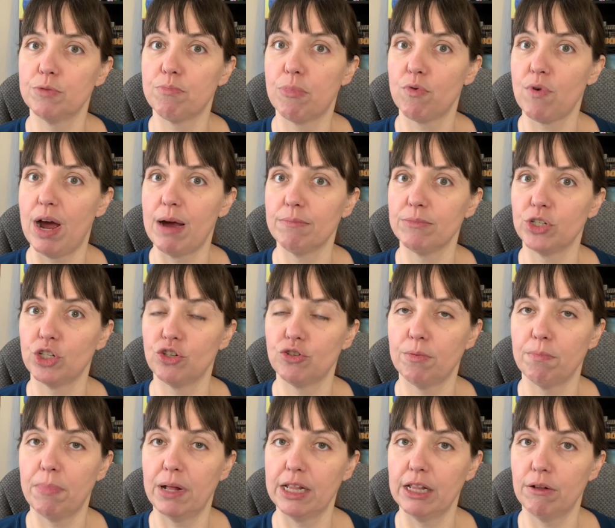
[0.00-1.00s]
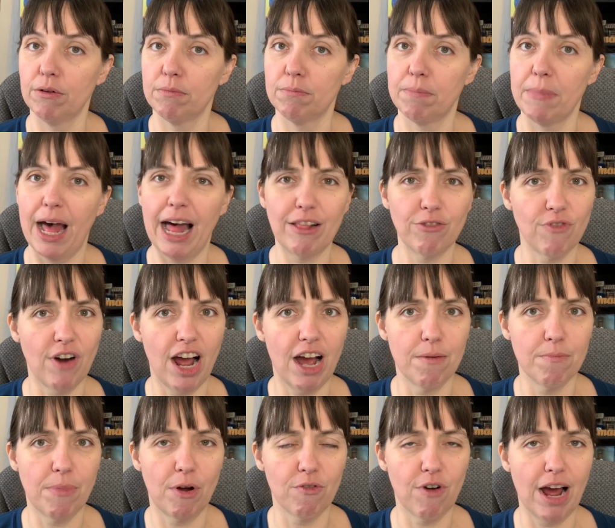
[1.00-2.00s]

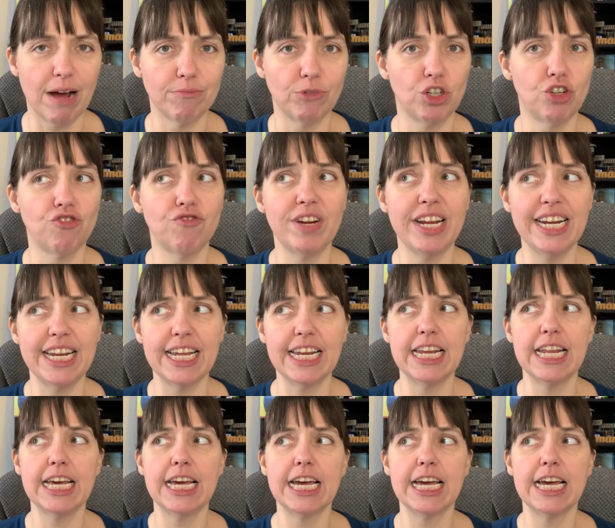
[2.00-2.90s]
Balram's treated